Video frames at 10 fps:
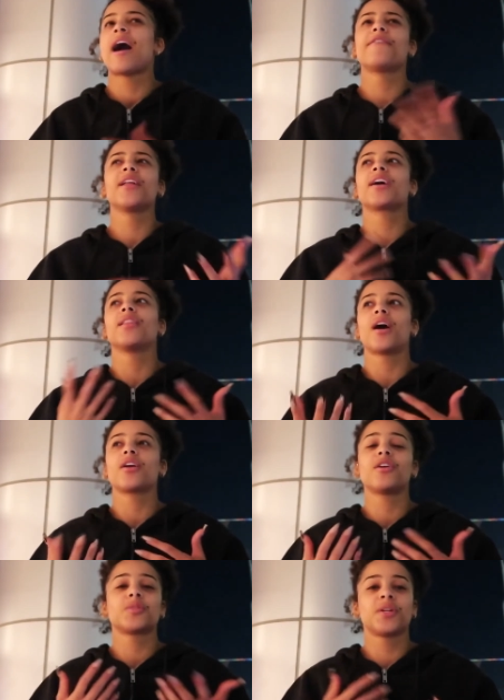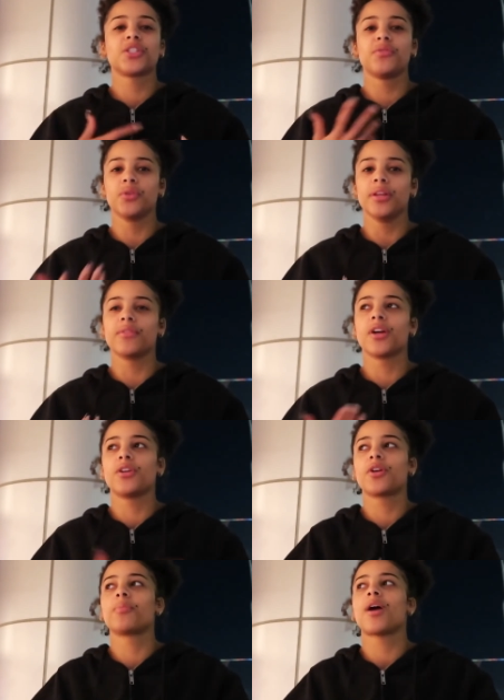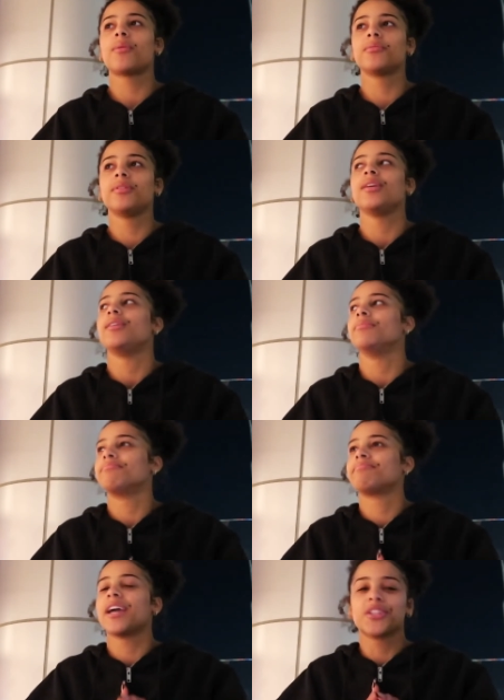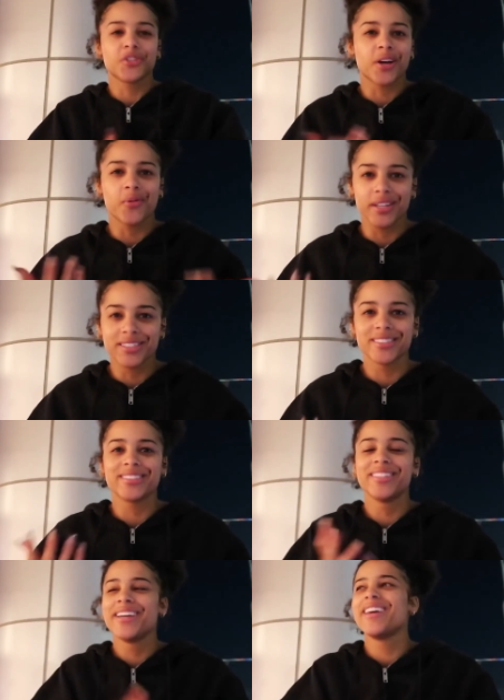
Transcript: I feel like a lot of y'all, especially if you live there, you could probably answer that question.